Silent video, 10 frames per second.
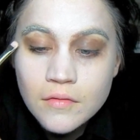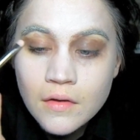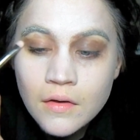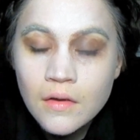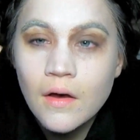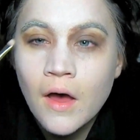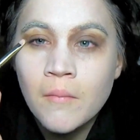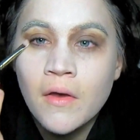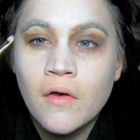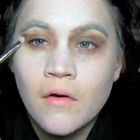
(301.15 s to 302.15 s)
The eye
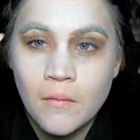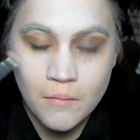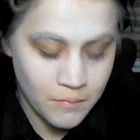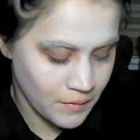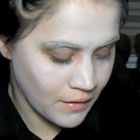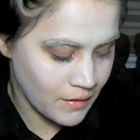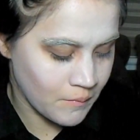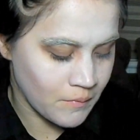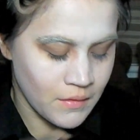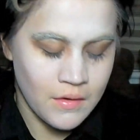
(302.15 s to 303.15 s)
makeup,
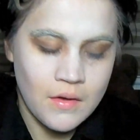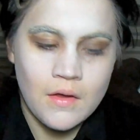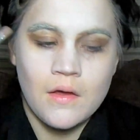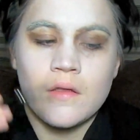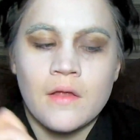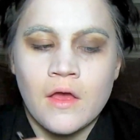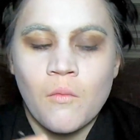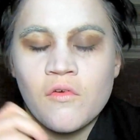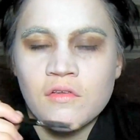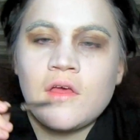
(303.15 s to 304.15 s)
like
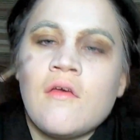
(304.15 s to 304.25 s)
it wasn't